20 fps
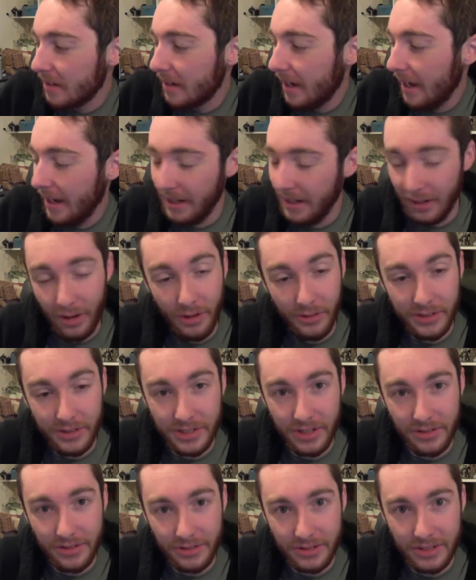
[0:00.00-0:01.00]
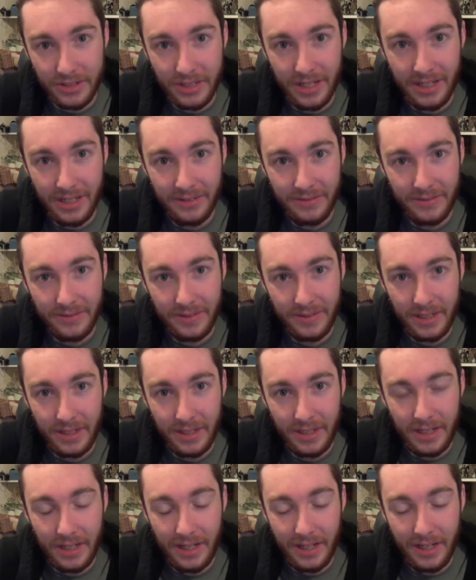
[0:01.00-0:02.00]
all this other stuff.
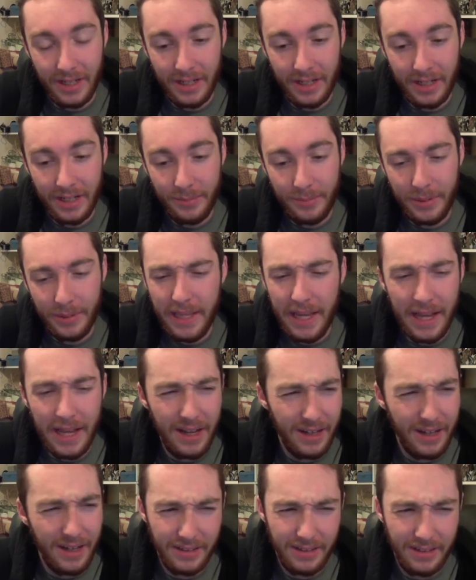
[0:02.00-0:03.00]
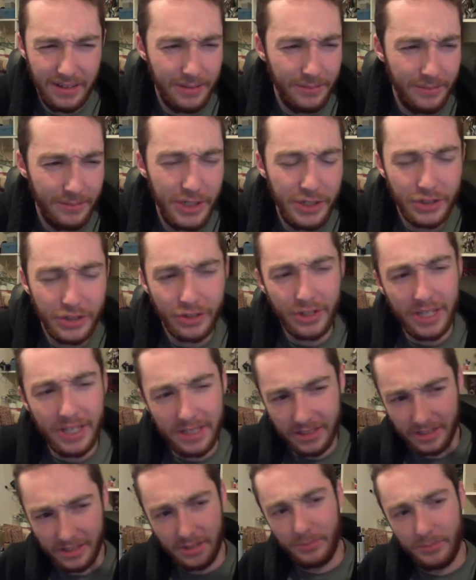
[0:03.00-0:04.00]
Be sure to hit
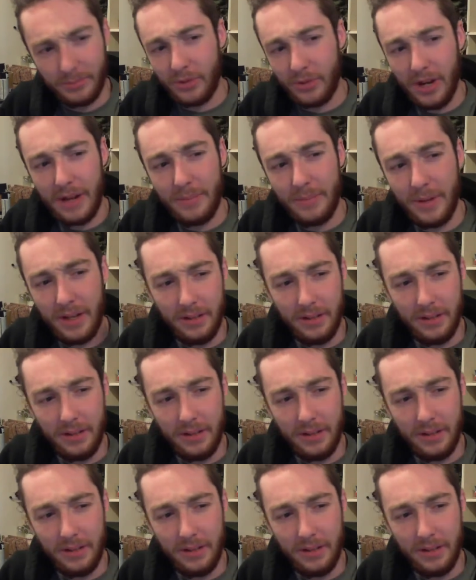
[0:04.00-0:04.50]
the subscribe